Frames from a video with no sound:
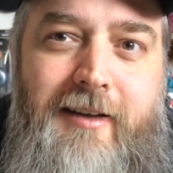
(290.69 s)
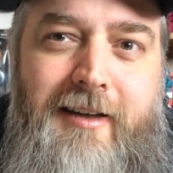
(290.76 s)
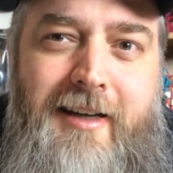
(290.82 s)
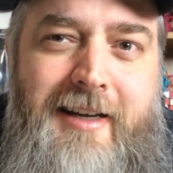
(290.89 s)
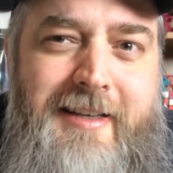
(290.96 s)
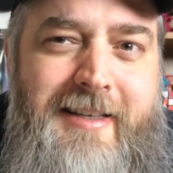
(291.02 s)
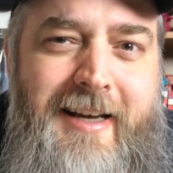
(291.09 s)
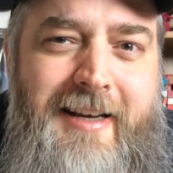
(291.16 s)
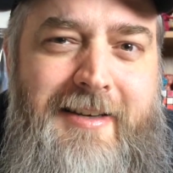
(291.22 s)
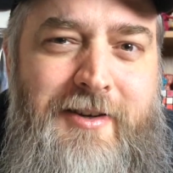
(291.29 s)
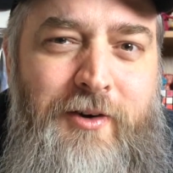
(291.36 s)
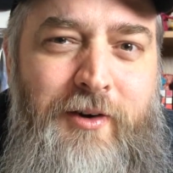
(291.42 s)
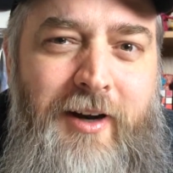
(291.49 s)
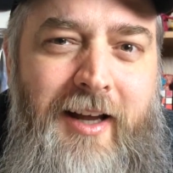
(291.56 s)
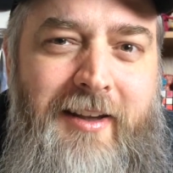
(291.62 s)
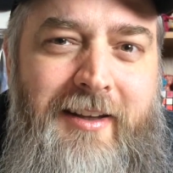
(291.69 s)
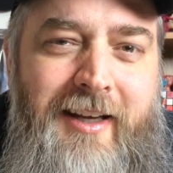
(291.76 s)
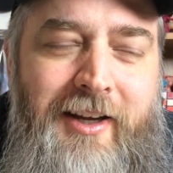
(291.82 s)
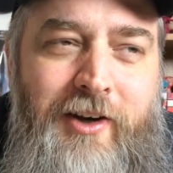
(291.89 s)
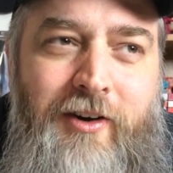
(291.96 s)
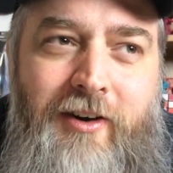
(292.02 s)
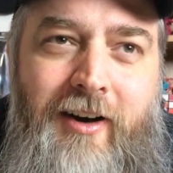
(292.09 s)
He says, You're
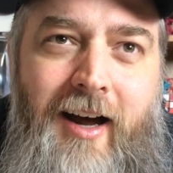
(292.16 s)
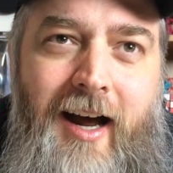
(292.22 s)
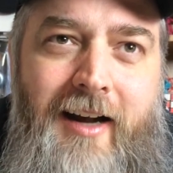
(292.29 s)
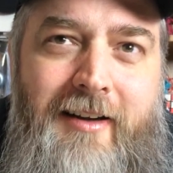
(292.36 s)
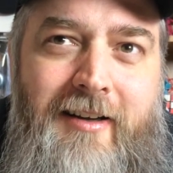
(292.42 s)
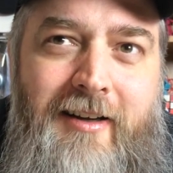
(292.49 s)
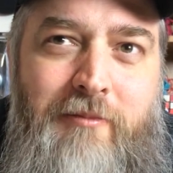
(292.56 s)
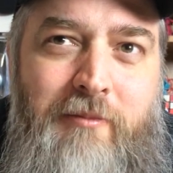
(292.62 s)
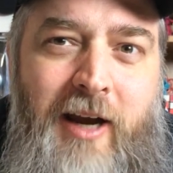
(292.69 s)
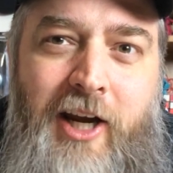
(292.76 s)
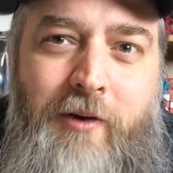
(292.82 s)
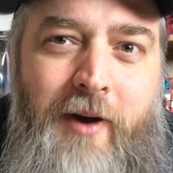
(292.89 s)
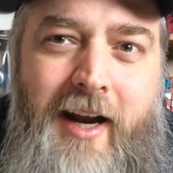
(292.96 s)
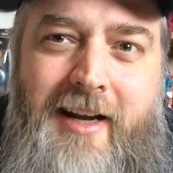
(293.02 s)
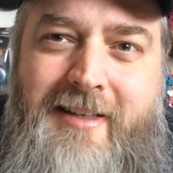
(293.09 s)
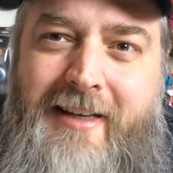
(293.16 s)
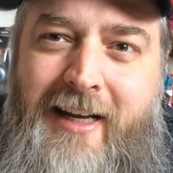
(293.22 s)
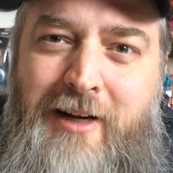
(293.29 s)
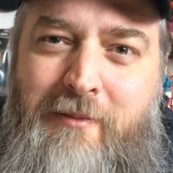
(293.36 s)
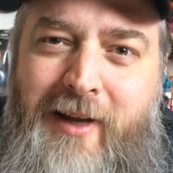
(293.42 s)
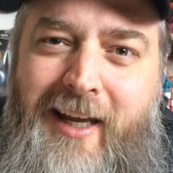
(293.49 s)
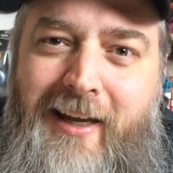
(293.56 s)
nothing. You're not my greatest
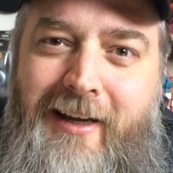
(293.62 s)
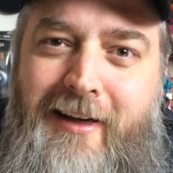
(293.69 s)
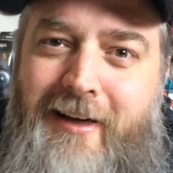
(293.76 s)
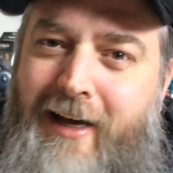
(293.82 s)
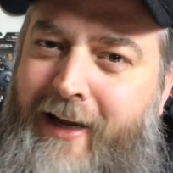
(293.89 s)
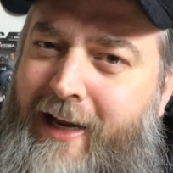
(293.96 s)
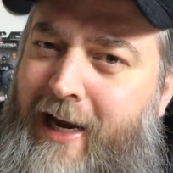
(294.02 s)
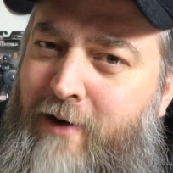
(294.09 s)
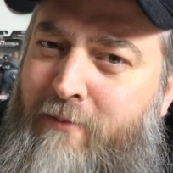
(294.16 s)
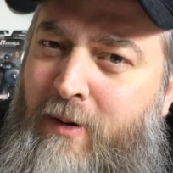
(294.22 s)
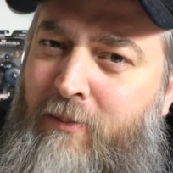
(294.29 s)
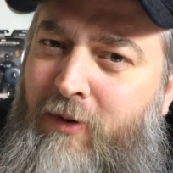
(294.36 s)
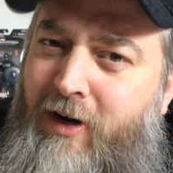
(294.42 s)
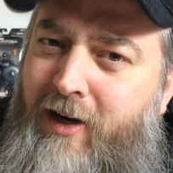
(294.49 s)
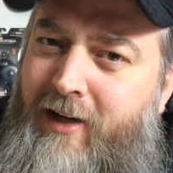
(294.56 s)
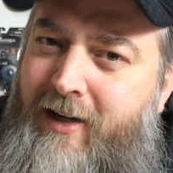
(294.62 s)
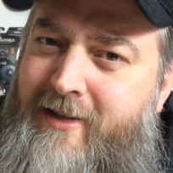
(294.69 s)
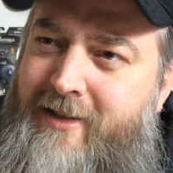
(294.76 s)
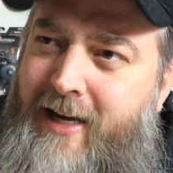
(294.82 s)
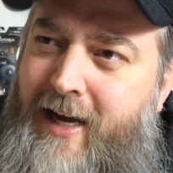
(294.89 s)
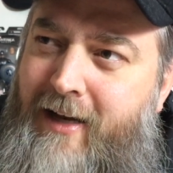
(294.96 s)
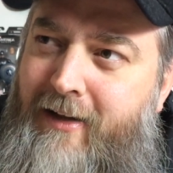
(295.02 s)
enemy. I can't remember it
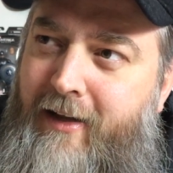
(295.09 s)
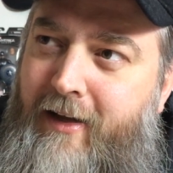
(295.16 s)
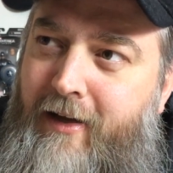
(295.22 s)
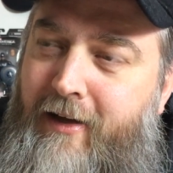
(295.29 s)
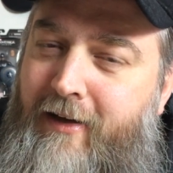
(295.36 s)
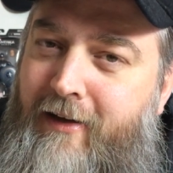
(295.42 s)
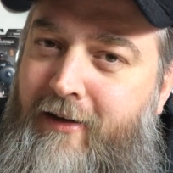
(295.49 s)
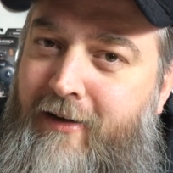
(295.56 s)
exactly.